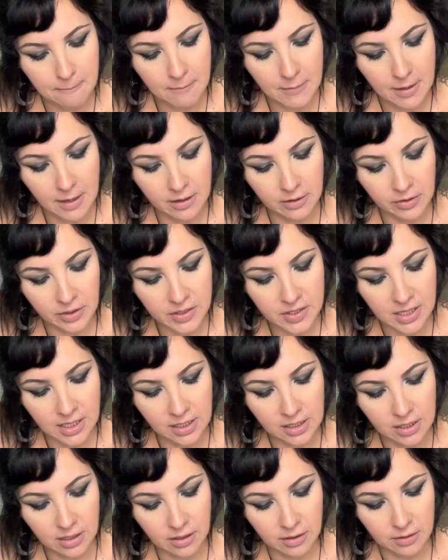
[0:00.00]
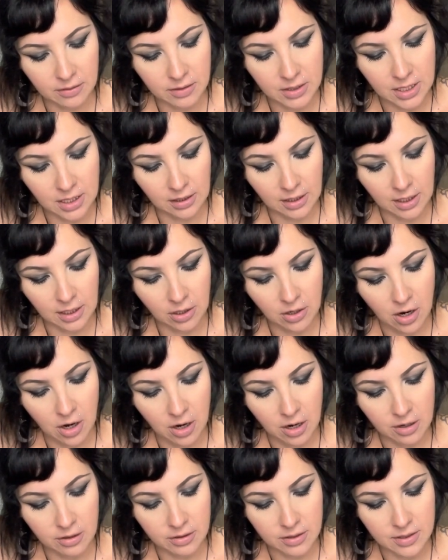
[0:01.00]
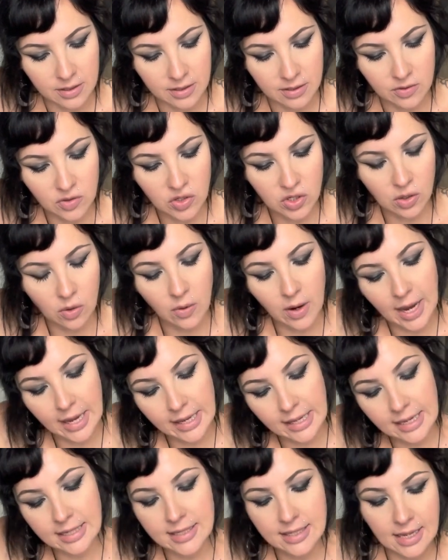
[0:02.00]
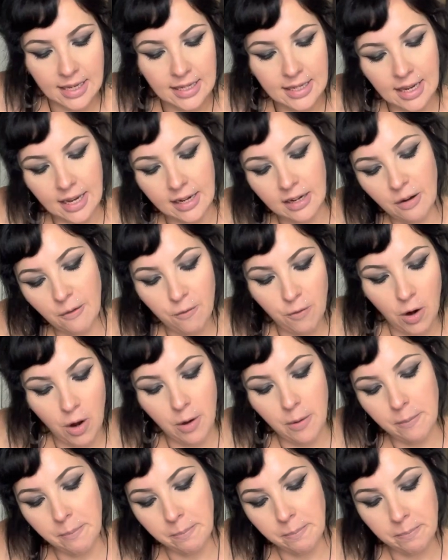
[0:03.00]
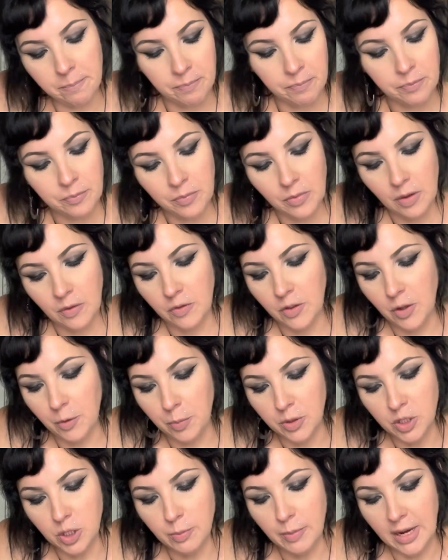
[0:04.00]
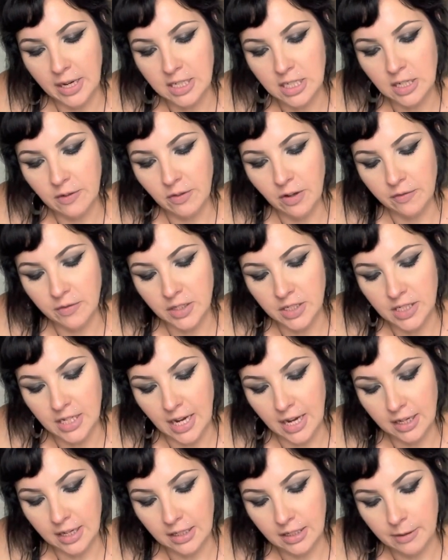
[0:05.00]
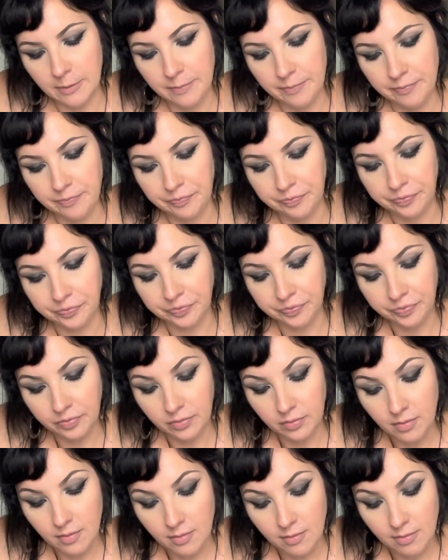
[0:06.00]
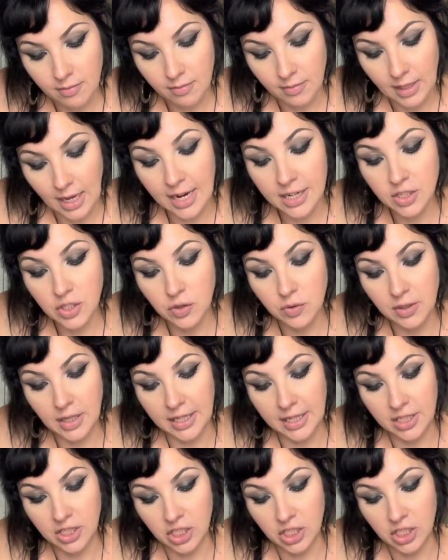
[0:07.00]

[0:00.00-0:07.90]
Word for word: and it looks like they're dealing cards. So I guess I get it from the perspective of the deck. I do like